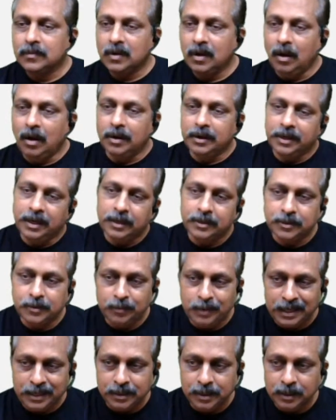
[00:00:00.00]
Ah, yes,
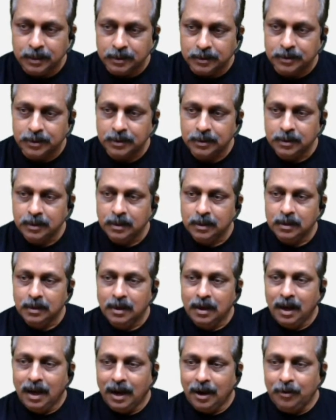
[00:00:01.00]
Venkat.
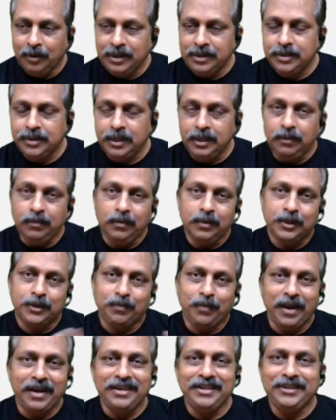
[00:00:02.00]
Receive
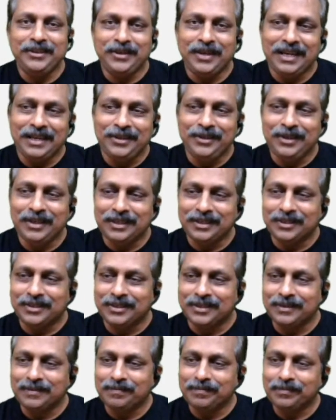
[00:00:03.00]
spelling
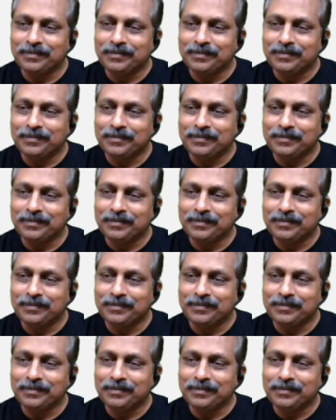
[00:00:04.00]
changes.